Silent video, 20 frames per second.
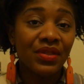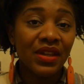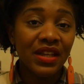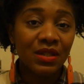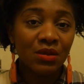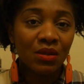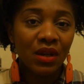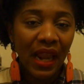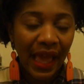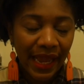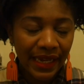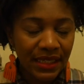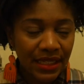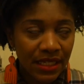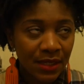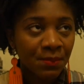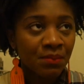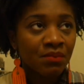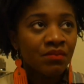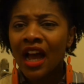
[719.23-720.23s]
there's
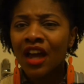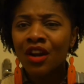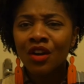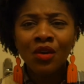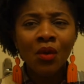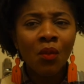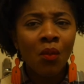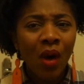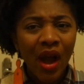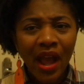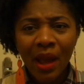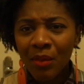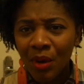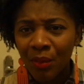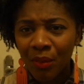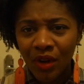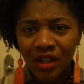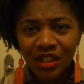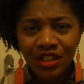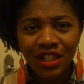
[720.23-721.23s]
light. I don't know why I'm
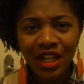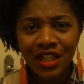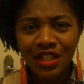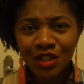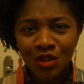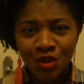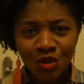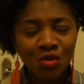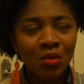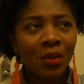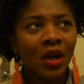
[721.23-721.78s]
apologizing too